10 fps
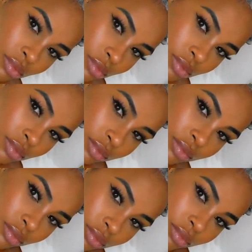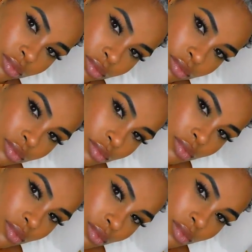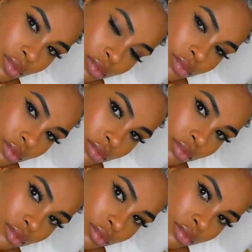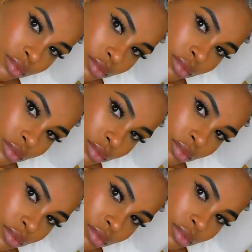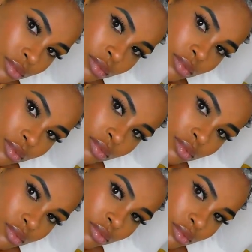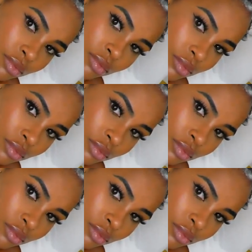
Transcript: and detangle your hair, it helps repair and restore your hair follicles so